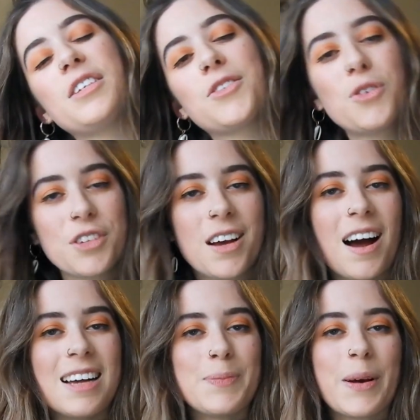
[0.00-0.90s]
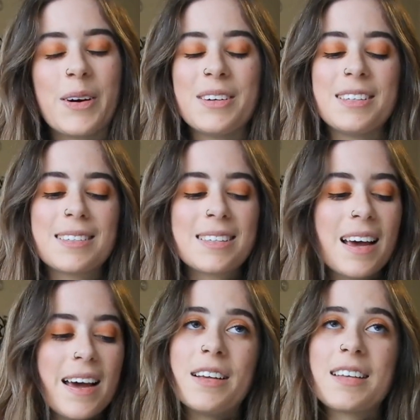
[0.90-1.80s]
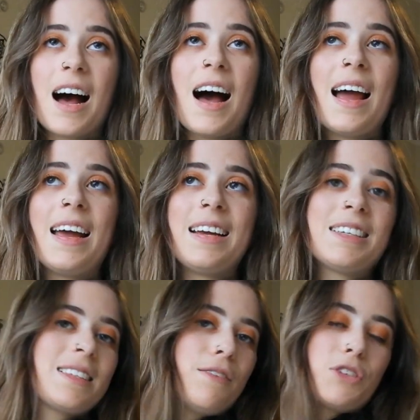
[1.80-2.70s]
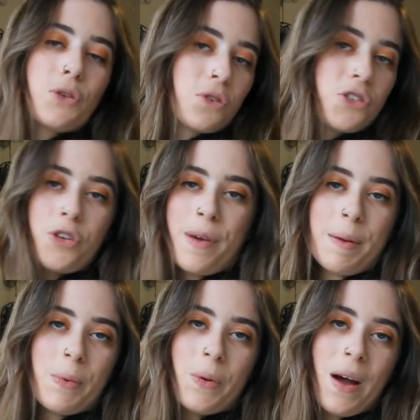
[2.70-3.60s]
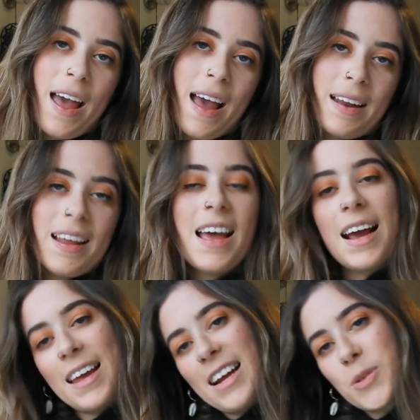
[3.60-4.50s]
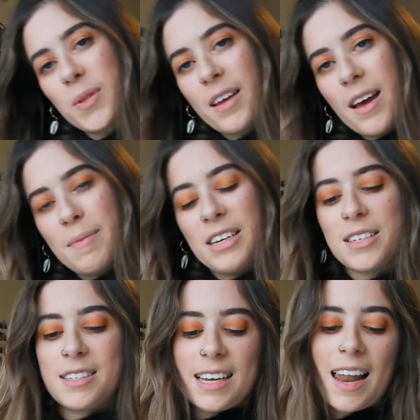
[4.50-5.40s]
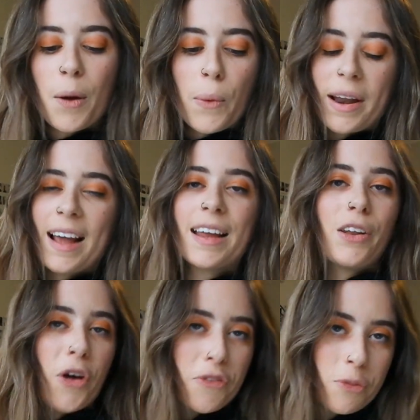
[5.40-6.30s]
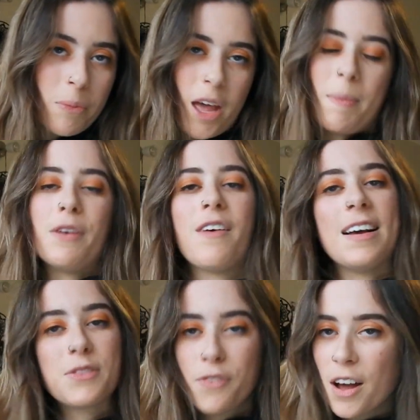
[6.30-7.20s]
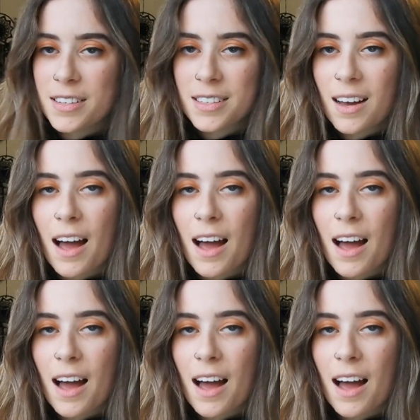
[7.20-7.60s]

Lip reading: to talk to you guys, because I just love to talk to new people and connect with them and just see like what I can learn from them and vice versa.